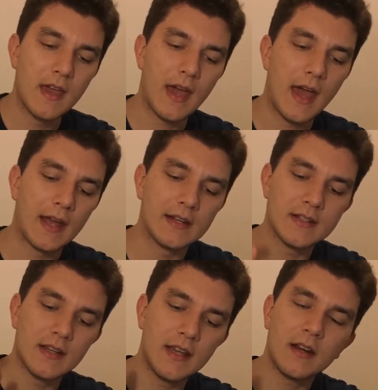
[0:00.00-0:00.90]

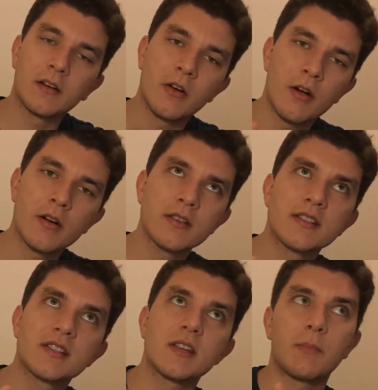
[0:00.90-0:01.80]
And it
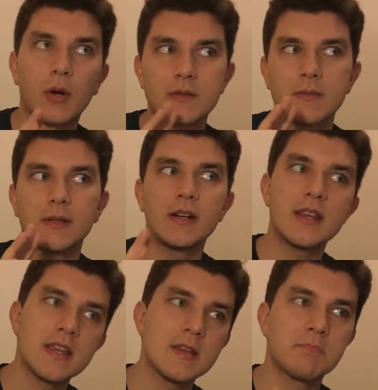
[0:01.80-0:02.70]
occurs
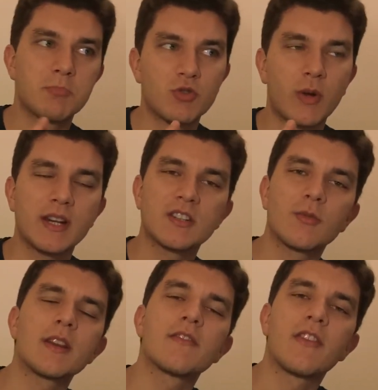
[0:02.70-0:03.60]
approximately
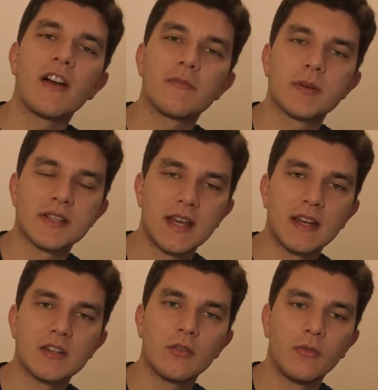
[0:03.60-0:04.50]

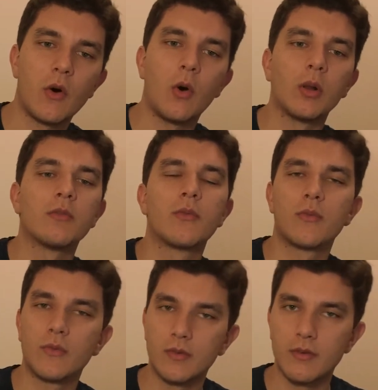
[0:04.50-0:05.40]
20-25%
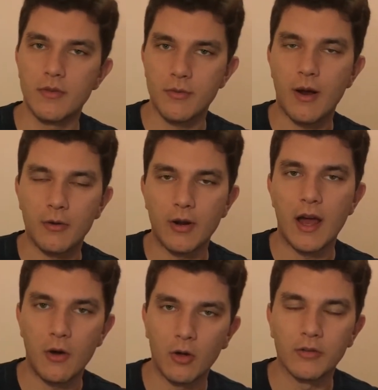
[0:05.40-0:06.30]
throughout
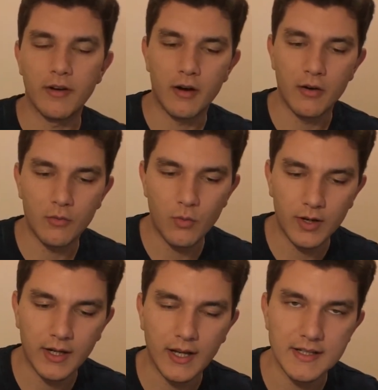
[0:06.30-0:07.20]
all of our
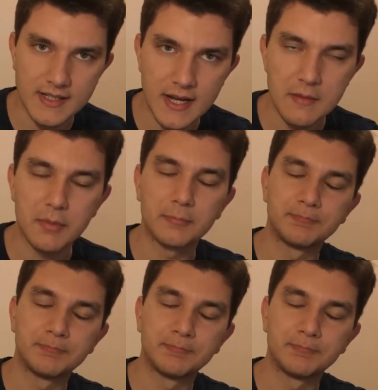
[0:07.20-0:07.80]
one night sleep.